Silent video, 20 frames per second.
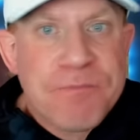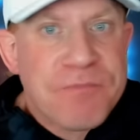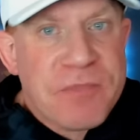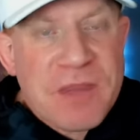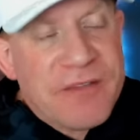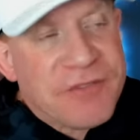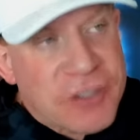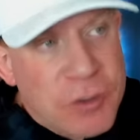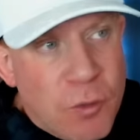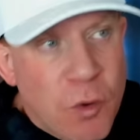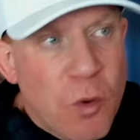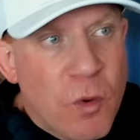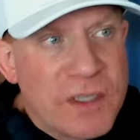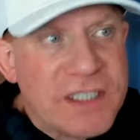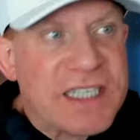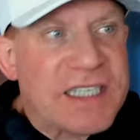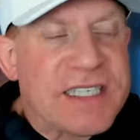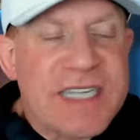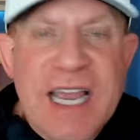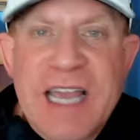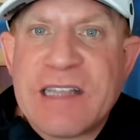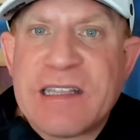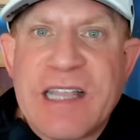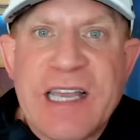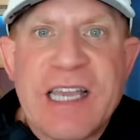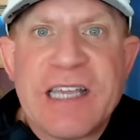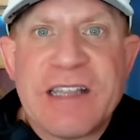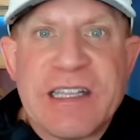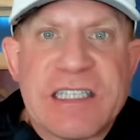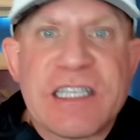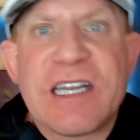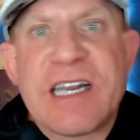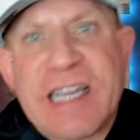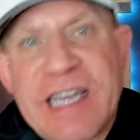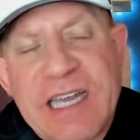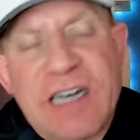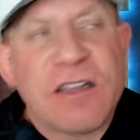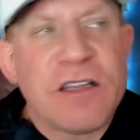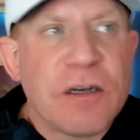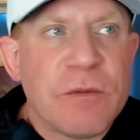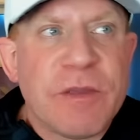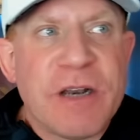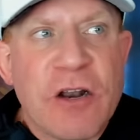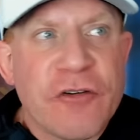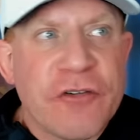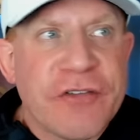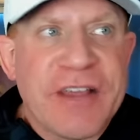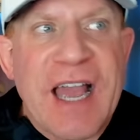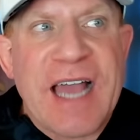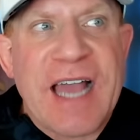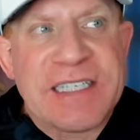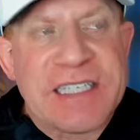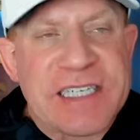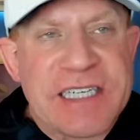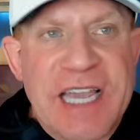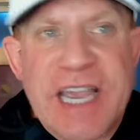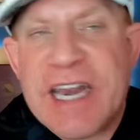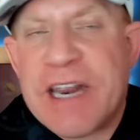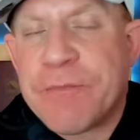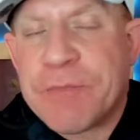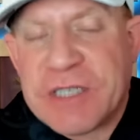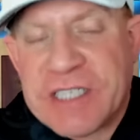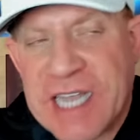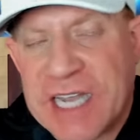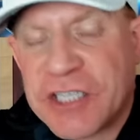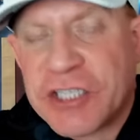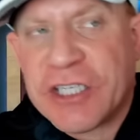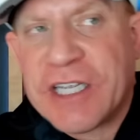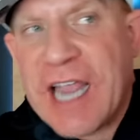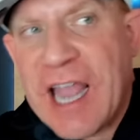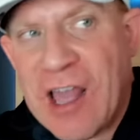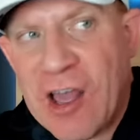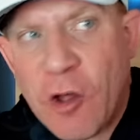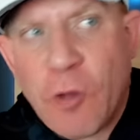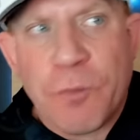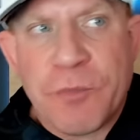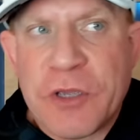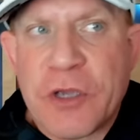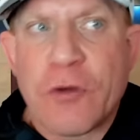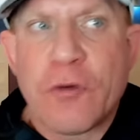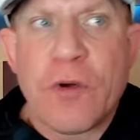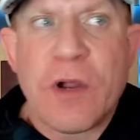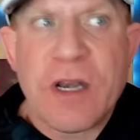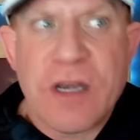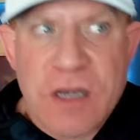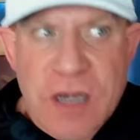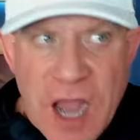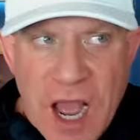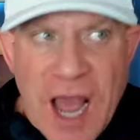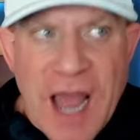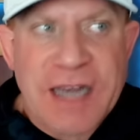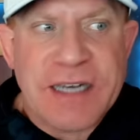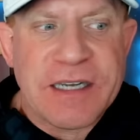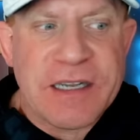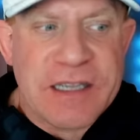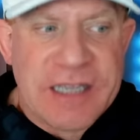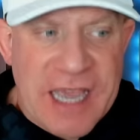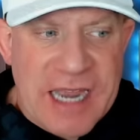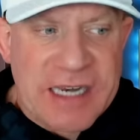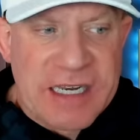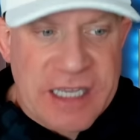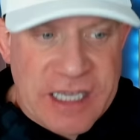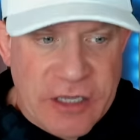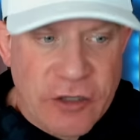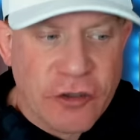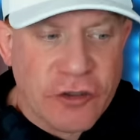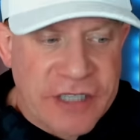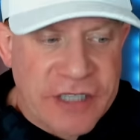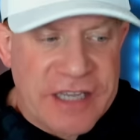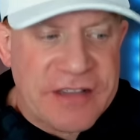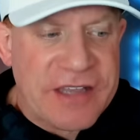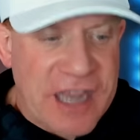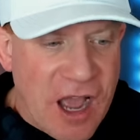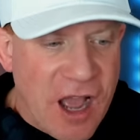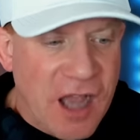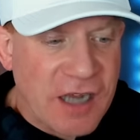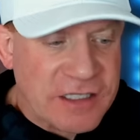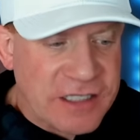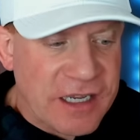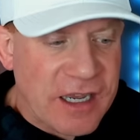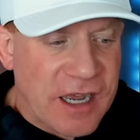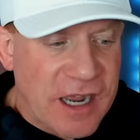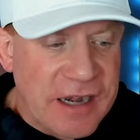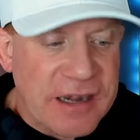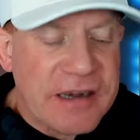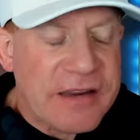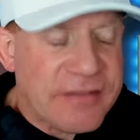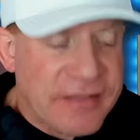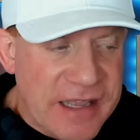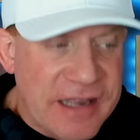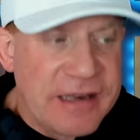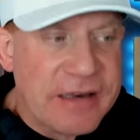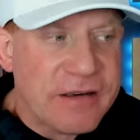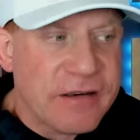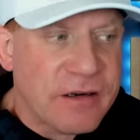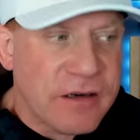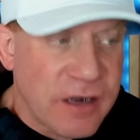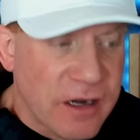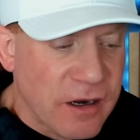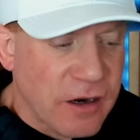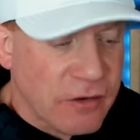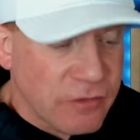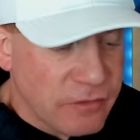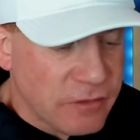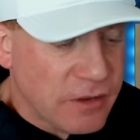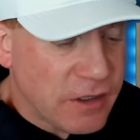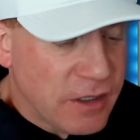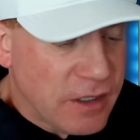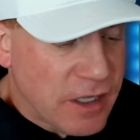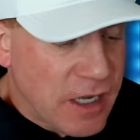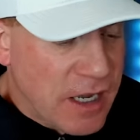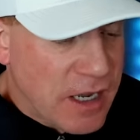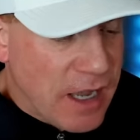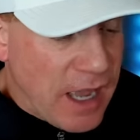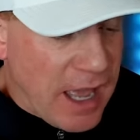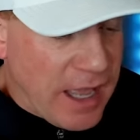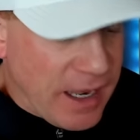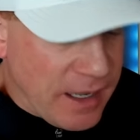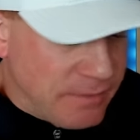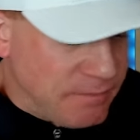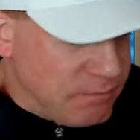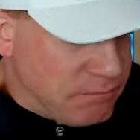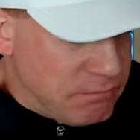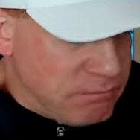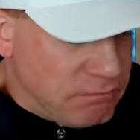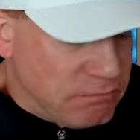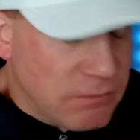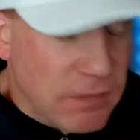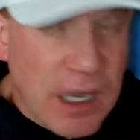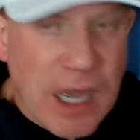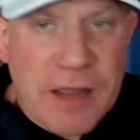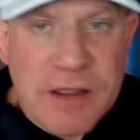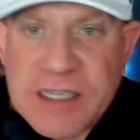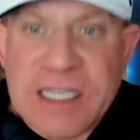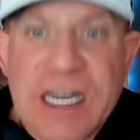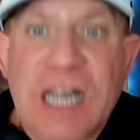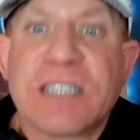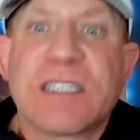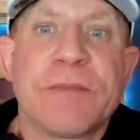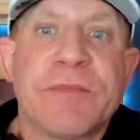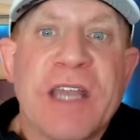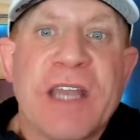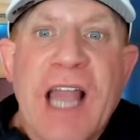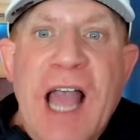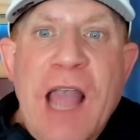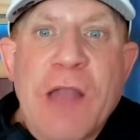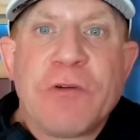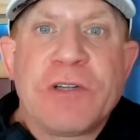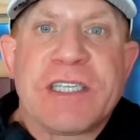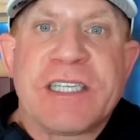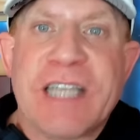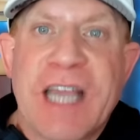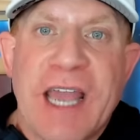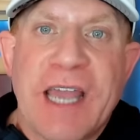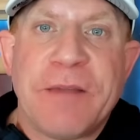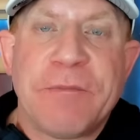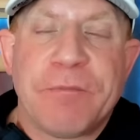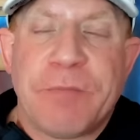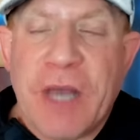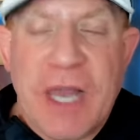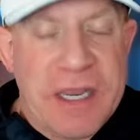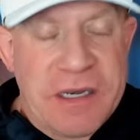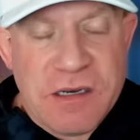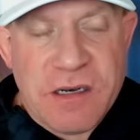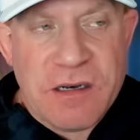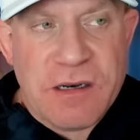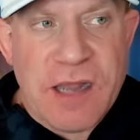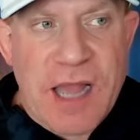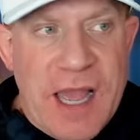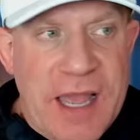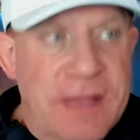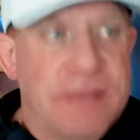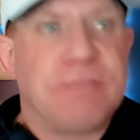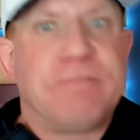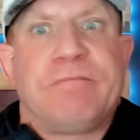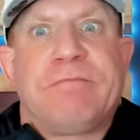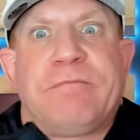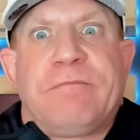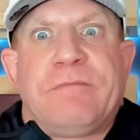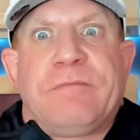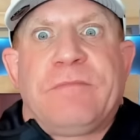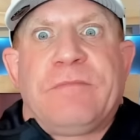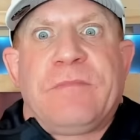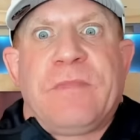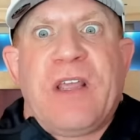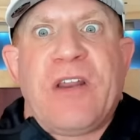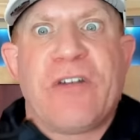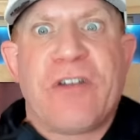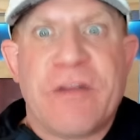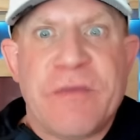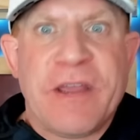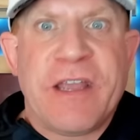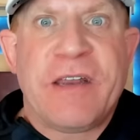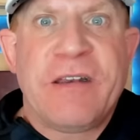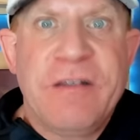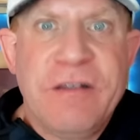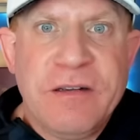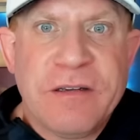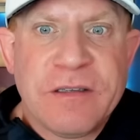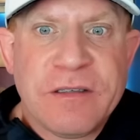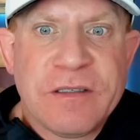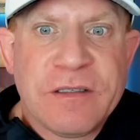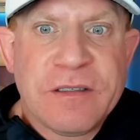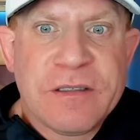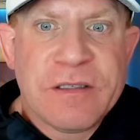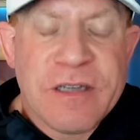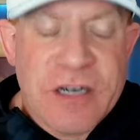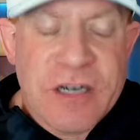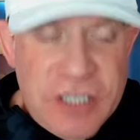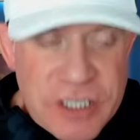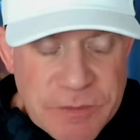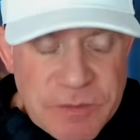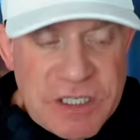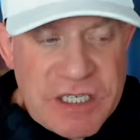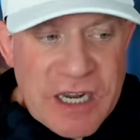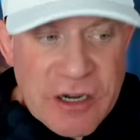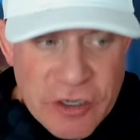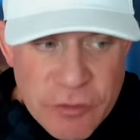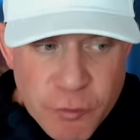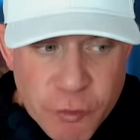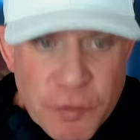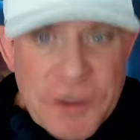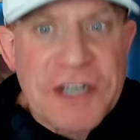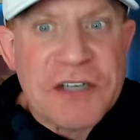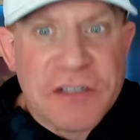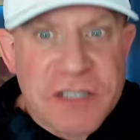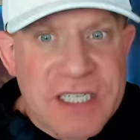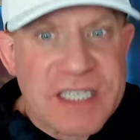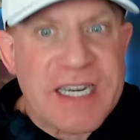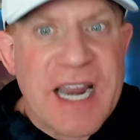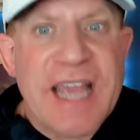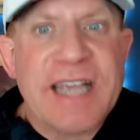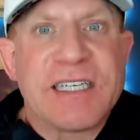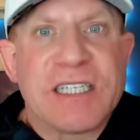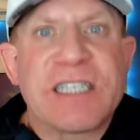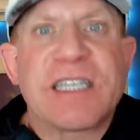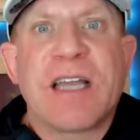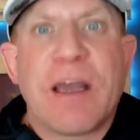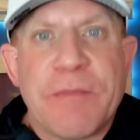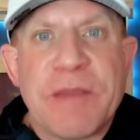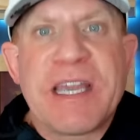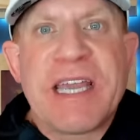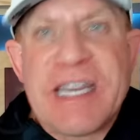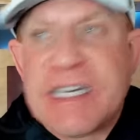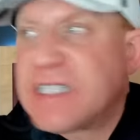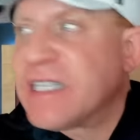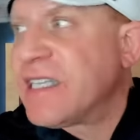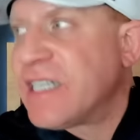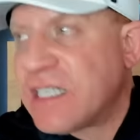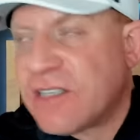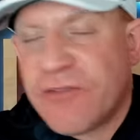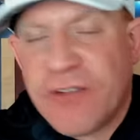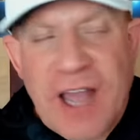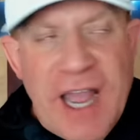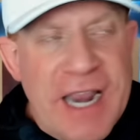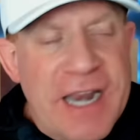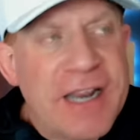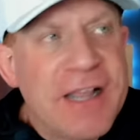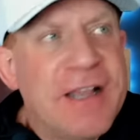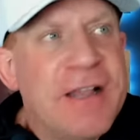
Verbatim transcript: If someone wants to say a thing that's going to get a little bit under the guy's skin and potentially help you not get killed in the octagon, then you know, I, I it's not something I would say, but I, you know what I mean. There's some there are real stakes coming into this fight,